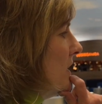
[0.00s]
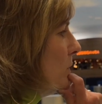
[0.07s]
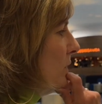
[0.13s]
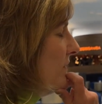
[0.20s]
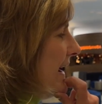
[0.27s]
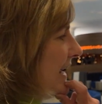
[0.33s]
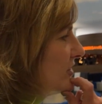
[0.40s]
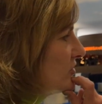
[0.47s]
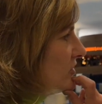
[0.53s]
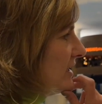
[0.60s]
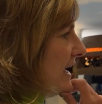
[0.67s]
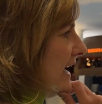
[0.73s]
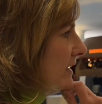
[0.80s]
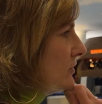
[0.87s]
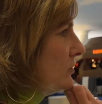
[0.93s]
we've
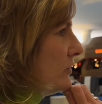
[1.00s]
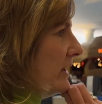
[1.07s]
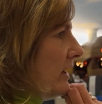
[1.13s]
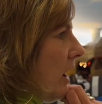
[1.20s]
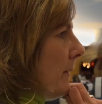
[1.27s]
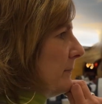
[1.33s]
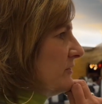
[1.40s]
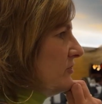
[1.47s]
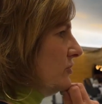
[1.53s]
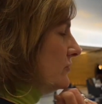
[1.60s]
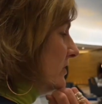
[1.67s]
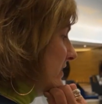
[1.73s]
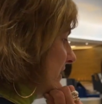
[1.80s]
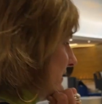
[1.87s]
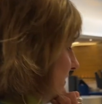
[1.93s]
actually had great
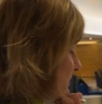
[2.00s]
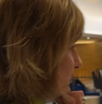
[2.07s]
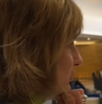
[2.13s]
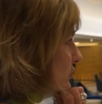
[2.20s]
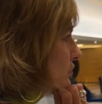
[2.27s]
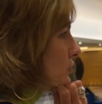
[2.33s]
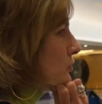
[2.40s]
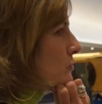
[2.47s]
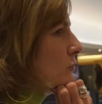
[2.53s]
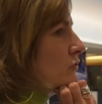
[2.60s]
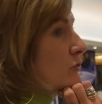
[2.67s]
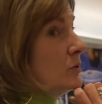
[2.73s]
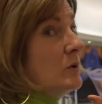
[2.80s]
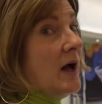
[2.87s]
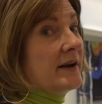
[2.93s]
opportunities to
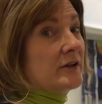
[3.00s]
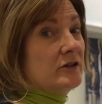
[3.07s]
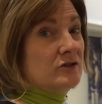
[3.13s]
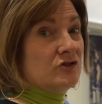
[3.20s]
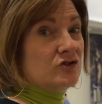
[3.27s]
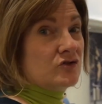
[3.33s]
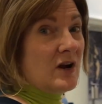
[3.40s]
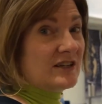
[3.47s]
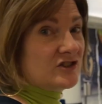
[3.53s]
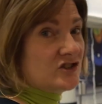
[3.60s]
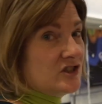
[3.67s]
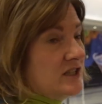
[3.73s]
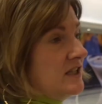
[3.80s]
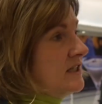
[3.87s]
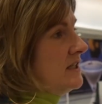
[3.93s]
do a lot of
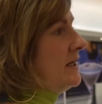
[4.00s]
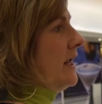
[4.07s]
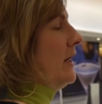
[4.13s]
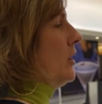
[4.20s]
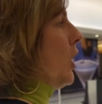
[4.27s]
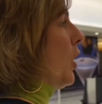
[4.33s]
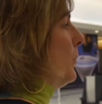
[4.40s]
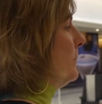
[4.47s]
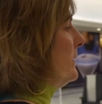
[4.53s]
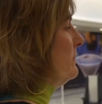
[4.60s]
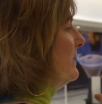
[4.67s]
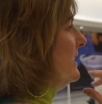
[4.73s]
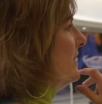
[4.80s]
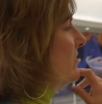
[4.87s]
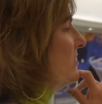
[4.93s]
construction and open
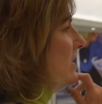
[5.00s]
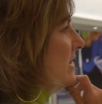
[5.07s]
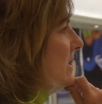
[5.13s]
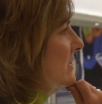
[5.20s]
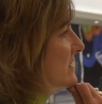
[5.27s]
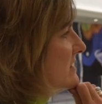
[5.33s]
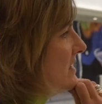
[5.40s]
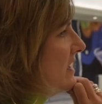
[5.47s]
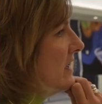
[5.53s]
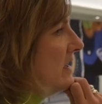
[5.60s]
many things